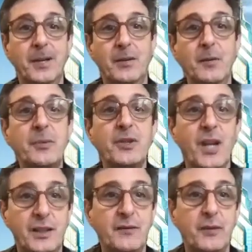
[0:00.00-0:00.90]

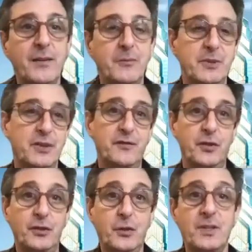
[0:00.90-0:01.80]
reproductive rate, which is
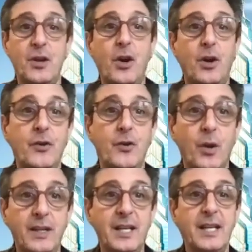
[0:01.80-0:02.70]
referred to as
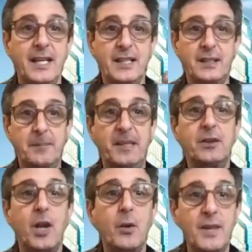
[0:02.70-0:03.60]
R0, is a bit
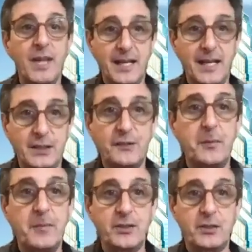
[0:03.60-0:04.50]
lower than it is for
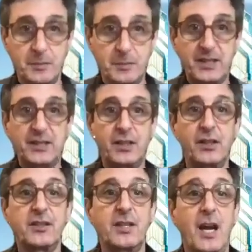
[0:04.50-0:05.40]
measles, but it still
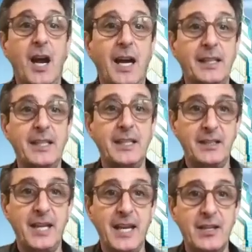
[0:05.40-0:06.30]
is highly
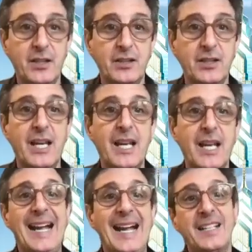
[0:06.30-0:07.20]
contagious.
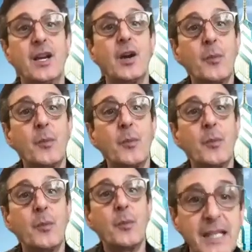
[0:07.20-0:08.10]
And
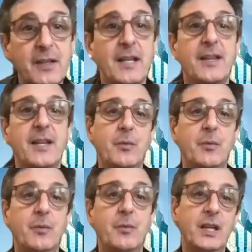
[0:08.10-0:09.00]
we believe
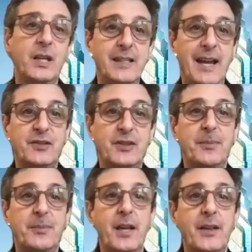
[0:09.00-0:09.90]
that we're going to need to
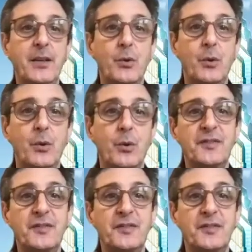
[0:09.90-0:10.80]
have something on the
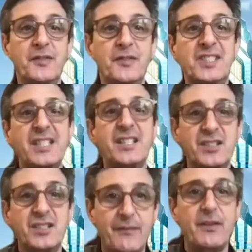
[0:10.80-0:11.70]
order of
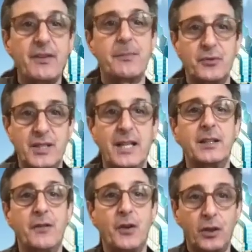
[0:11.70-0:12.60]
60 to
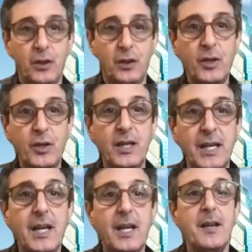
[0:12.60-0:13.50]
70% of our
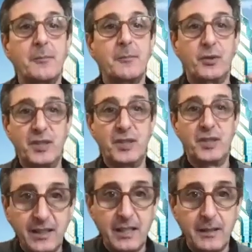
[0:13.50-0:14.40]
community
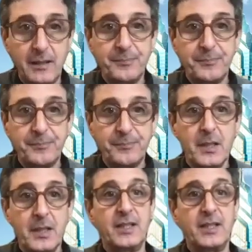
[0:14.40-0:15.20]
protected,